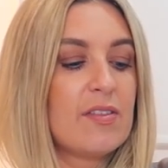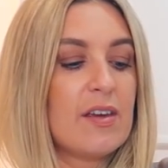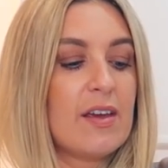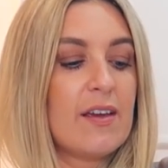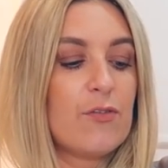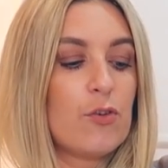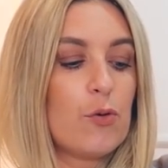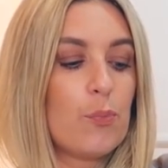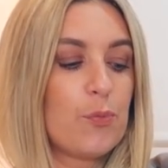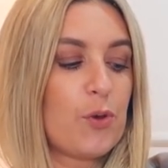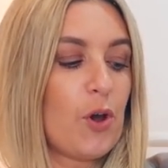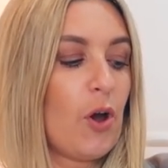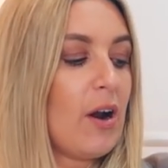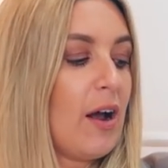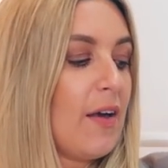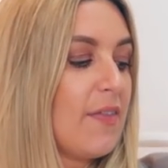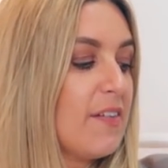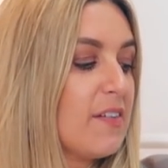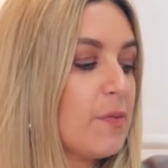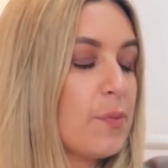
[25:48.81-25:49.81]
If you go
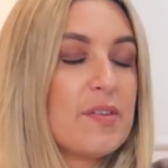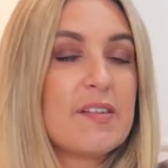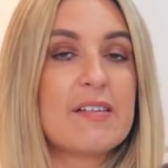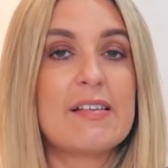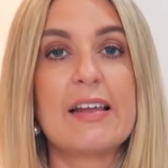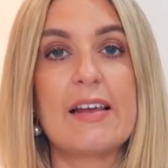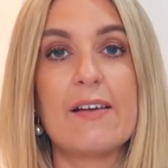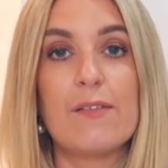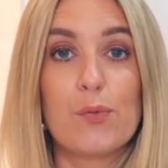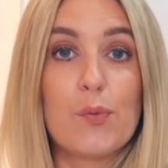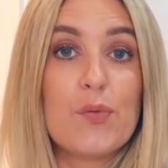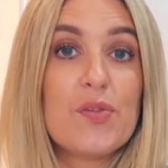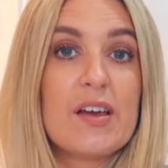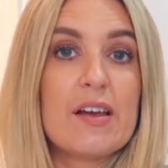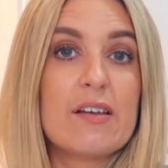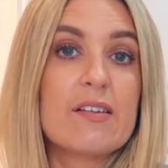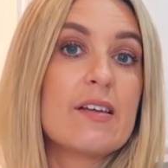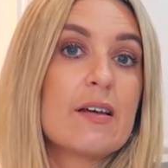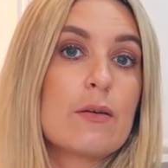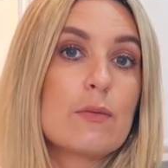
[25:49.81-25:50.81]
like this with the sleeves with
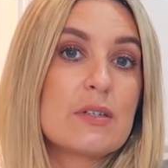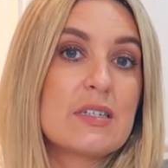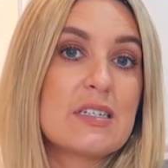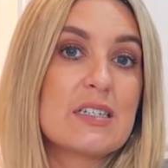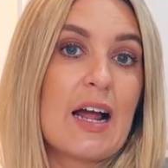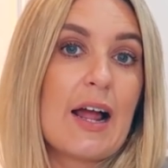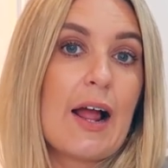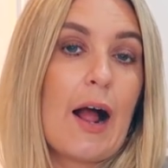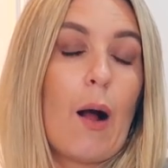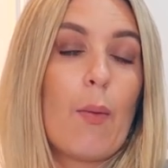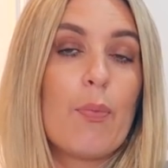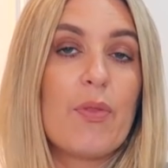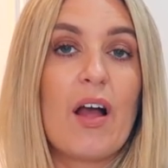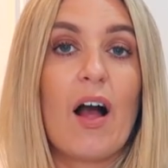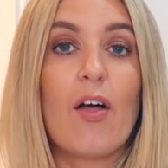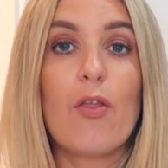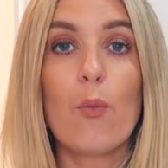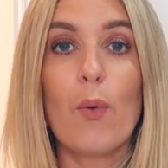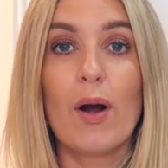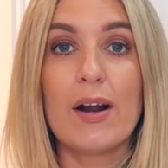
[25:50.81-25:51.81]
this, it will stay up. The
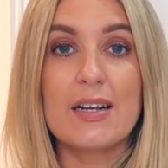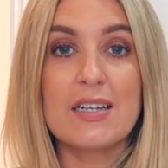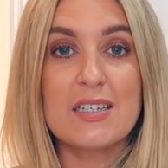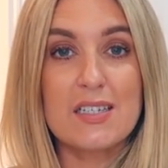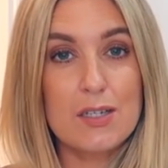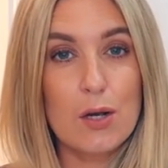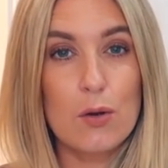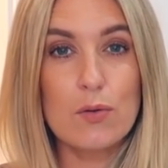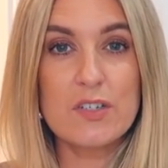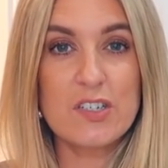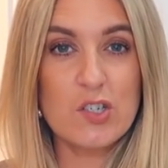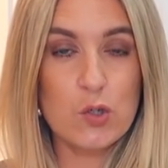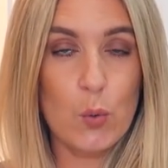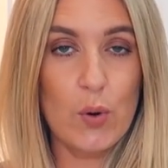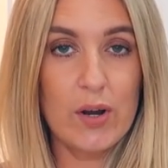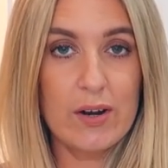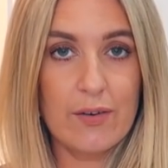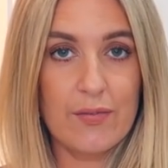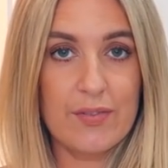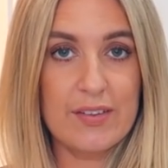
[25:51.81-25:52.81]
other one is so
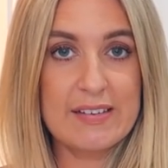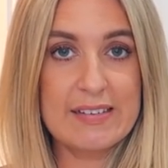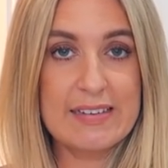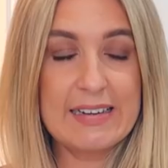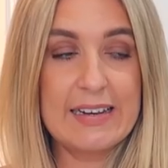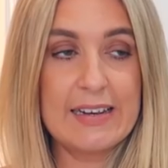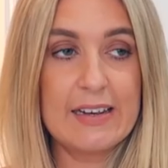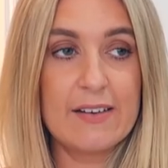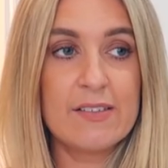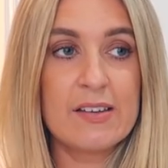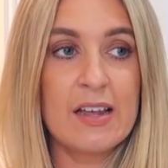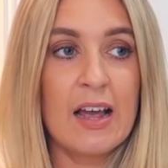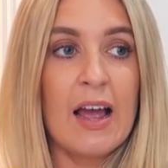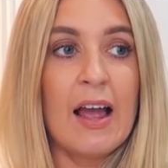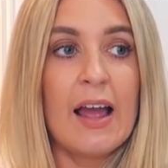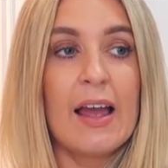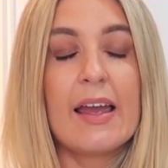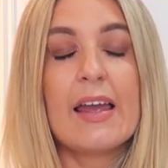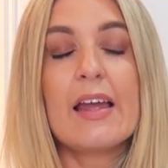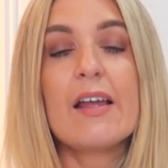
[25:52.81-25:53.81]
square on the sleeves,
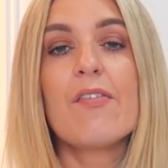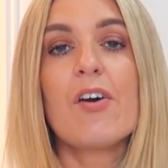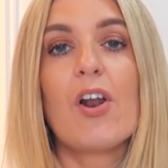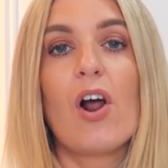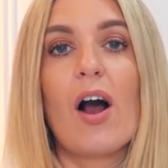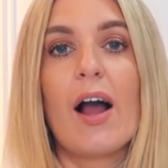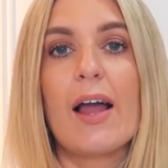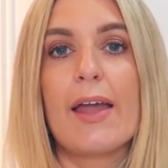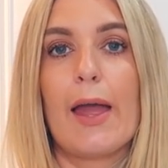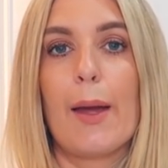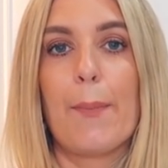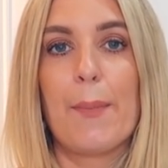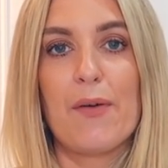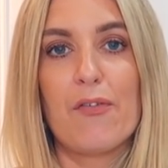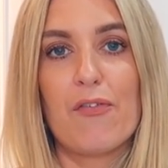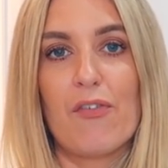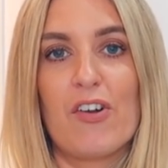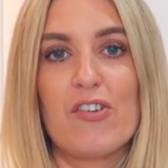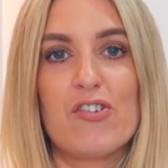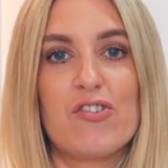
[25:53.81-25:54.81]
even I get a
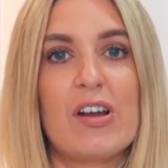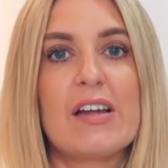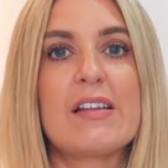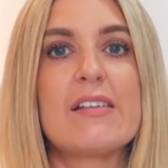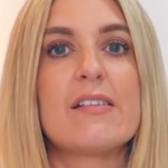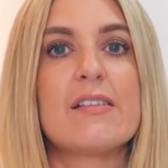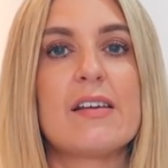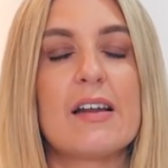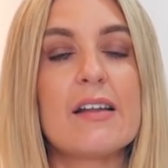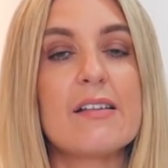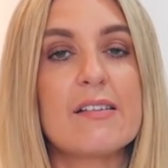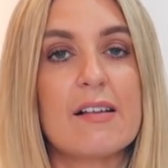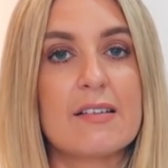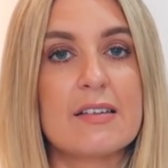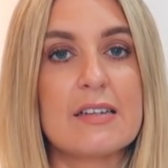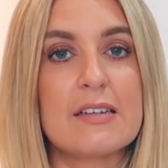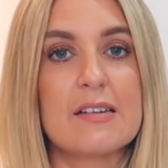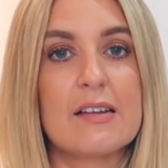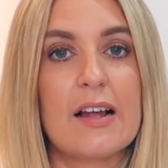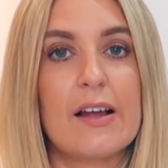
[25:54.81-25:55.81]
bit frustrated that it
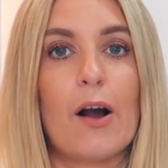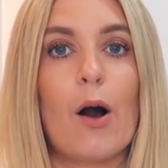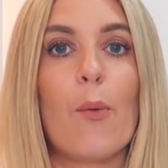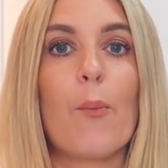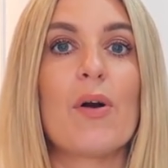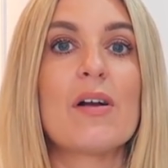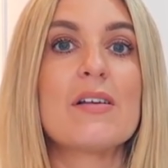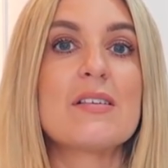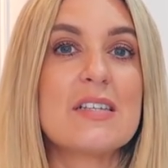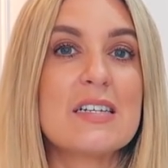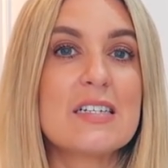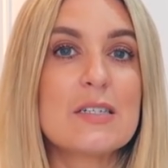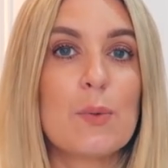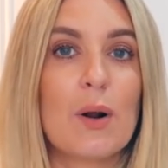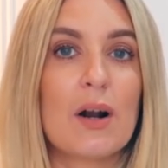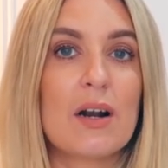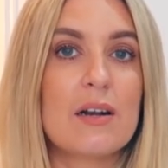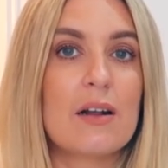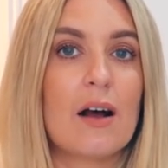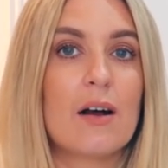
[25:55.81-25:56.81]
doesn't stay up, whereas this
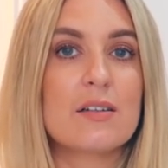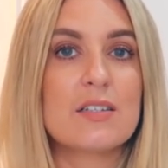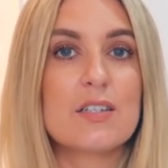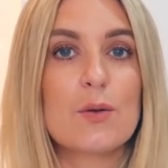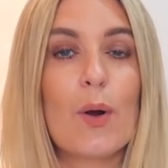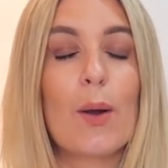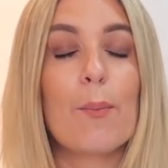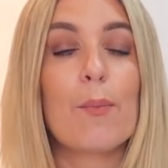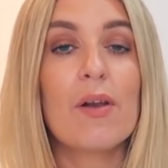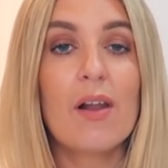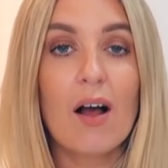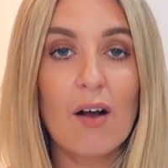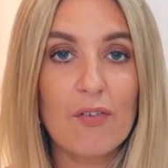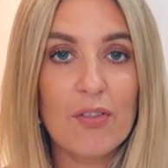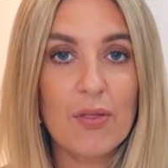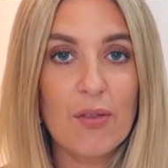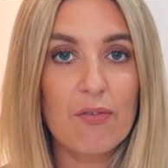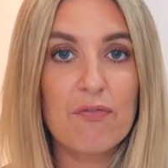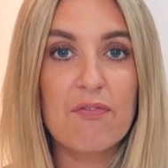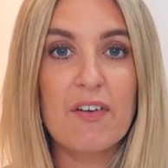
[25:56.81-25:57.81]
one does. So I'm
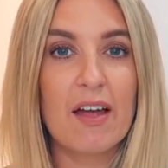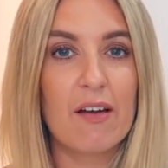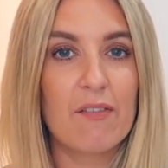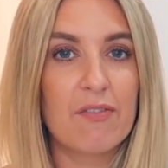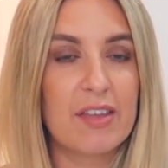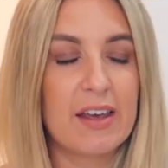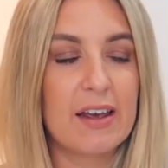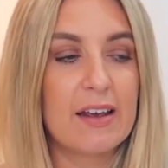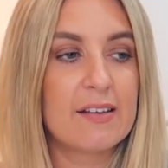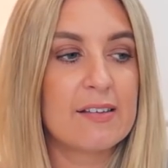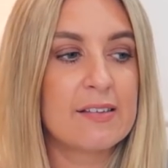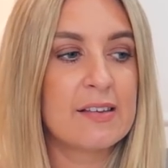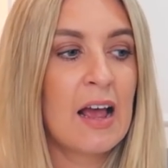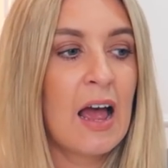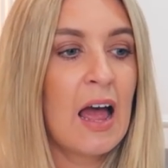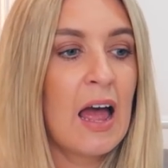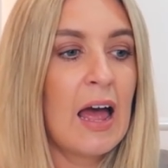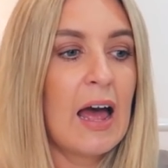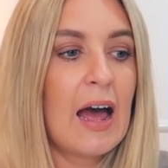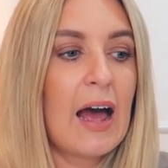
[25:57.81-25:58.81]
loving the fit of this.
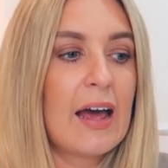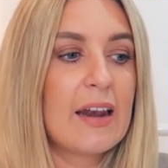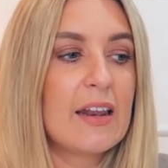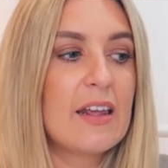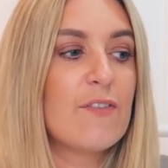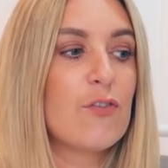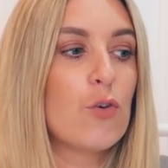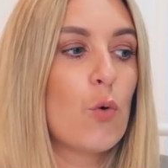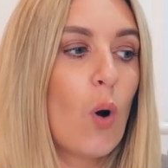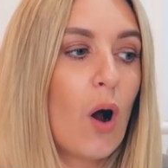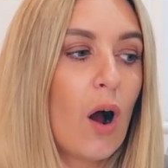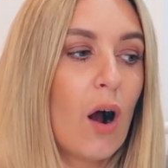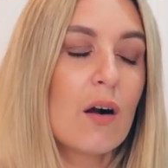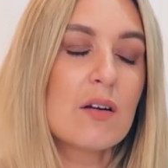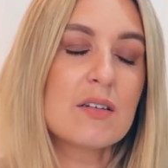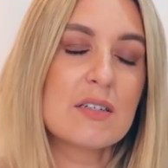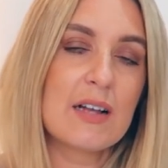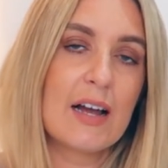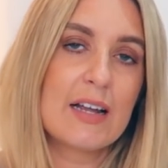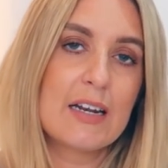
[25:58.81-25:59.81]
And if you
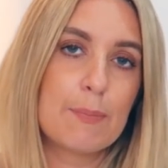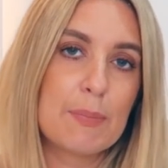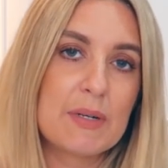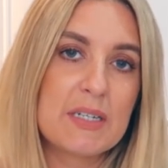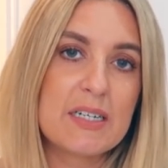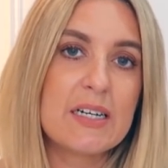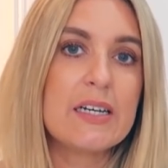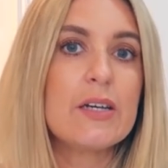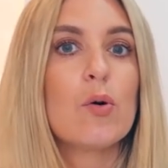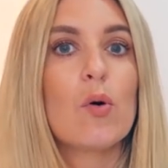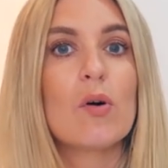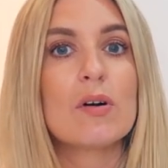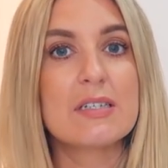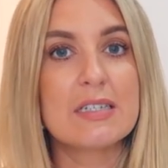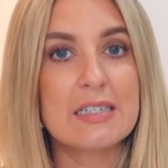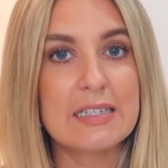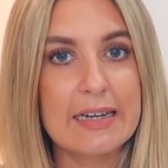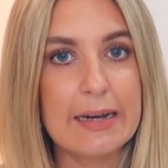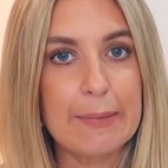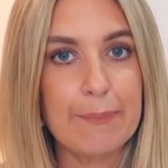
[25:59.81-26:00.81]
are slightly petite or
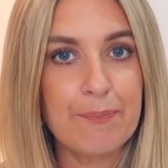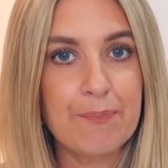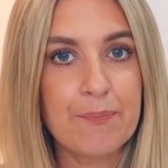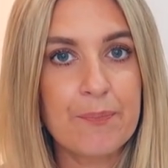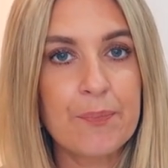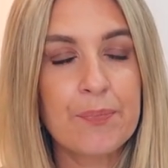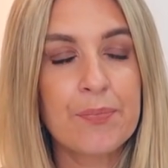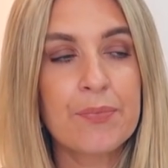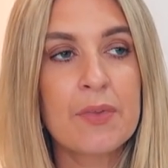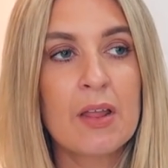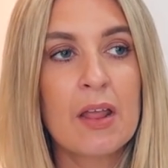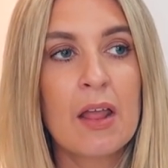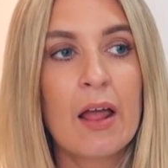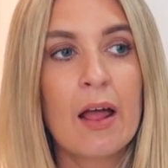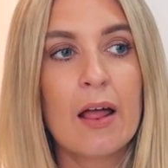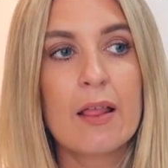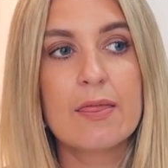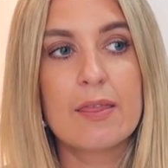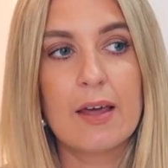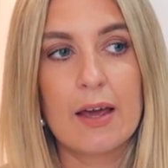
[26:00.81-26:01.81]
slim,
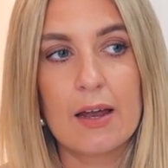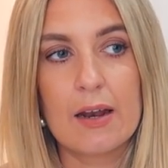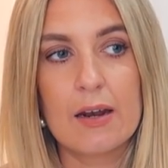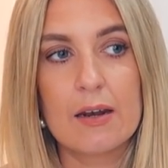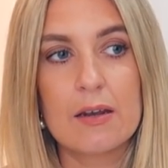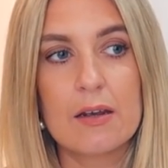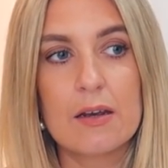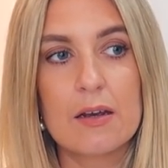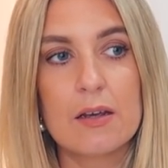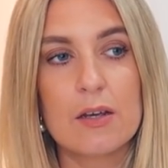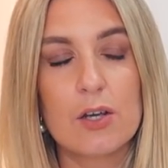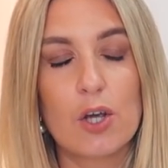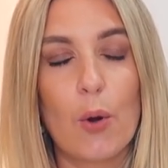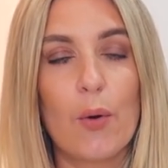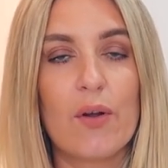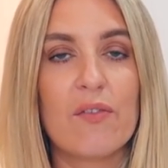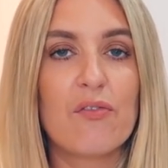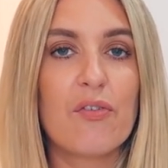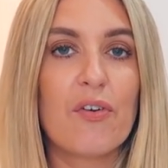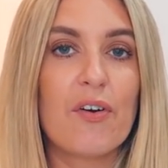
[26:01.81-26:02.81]
then
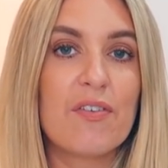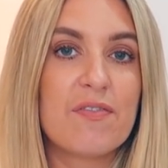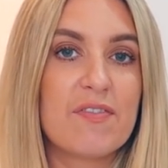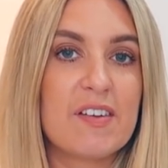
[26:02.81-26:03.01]
going for a